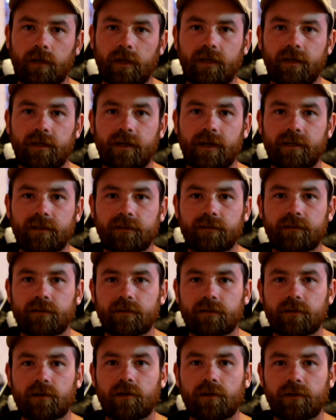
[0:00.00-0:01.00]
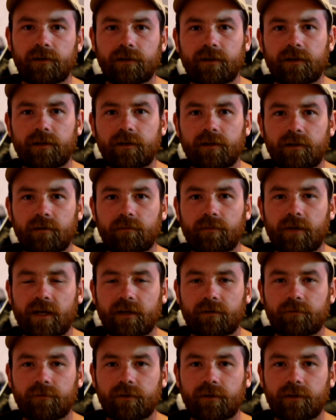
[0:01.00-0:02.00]
Hey guys, it's Colin here, and I'm
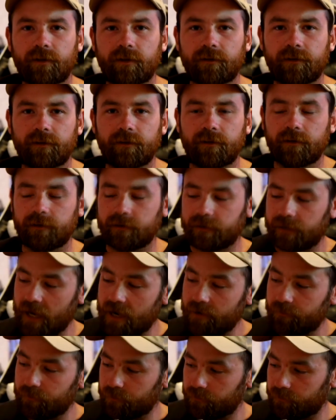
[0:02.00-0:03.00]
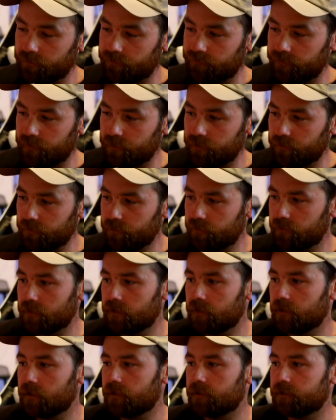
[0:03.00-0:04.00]
back with another camera review.
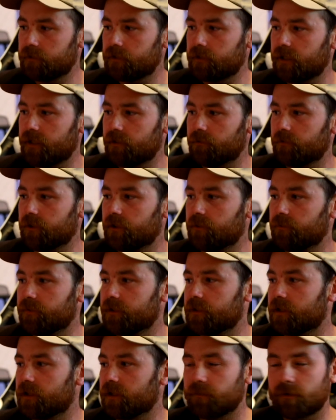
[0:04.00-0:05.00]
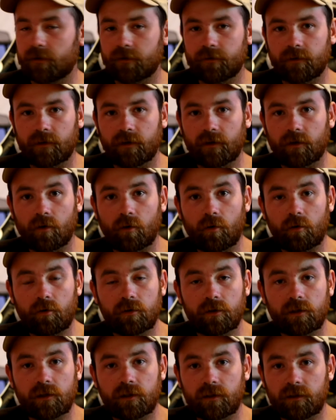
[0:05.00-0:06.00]
Today we're going to be talking about the
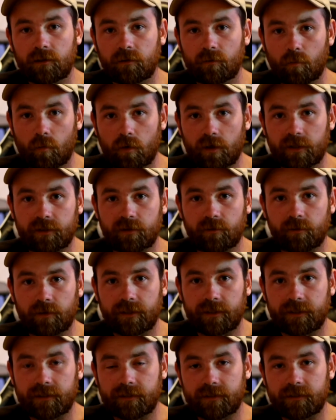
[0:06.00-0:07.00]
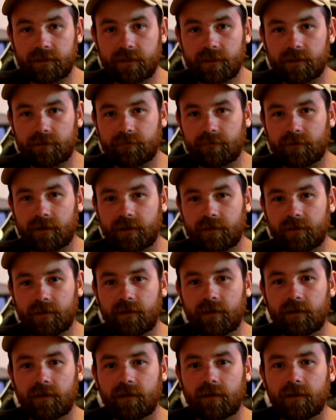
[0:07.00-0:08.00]
Holga 120
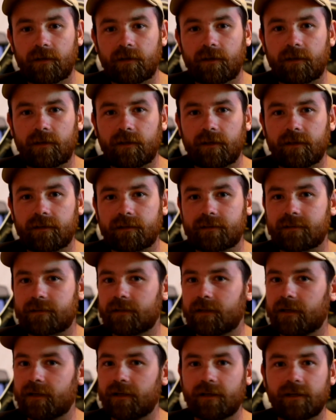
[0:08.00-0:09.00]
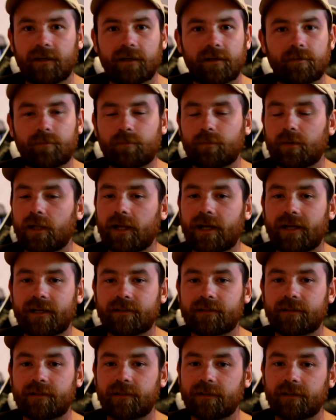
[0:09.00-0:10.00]
CFN. It's a
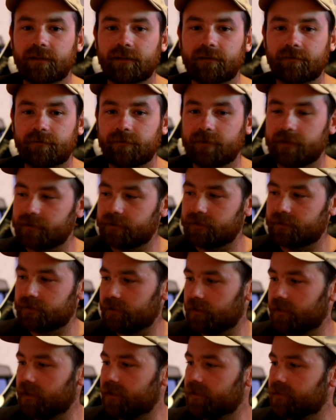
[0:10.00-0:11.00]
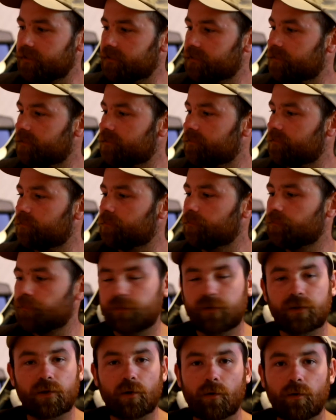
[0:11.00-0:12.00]
plastic fixed lens
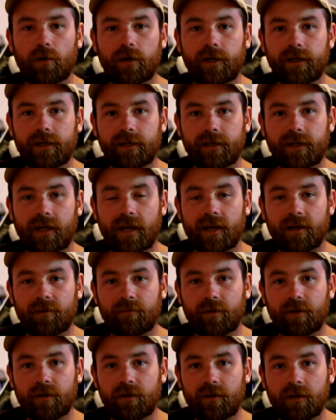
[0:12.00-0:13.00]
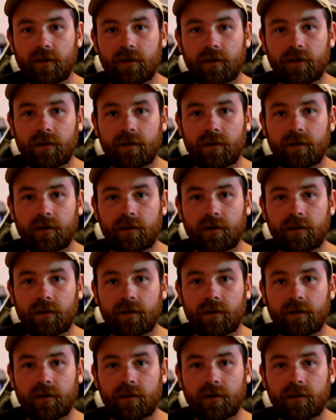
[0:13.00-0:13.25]
toy camera.